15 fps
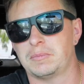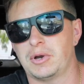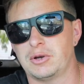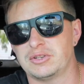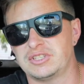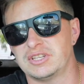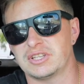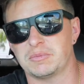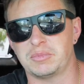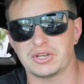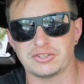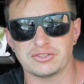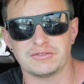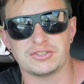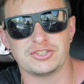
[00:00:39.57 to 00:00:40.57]
posting a
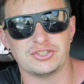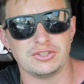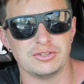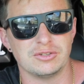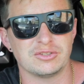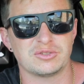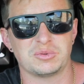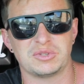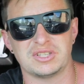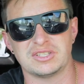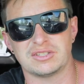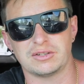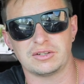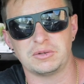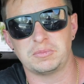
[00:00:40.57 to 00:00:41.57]
picture of the shoes with
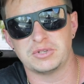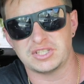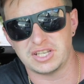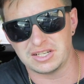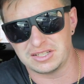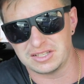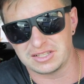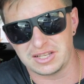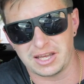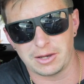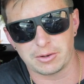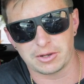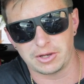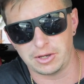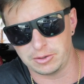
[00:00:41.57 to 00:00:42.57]
this 30%
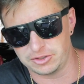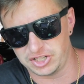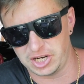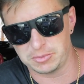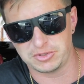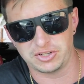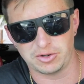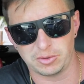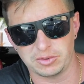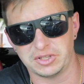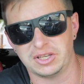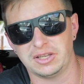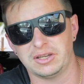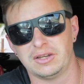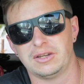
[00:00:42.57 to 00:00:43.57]
discount code,
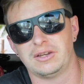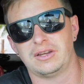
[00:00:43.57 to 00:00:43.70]
ChampShitOnly.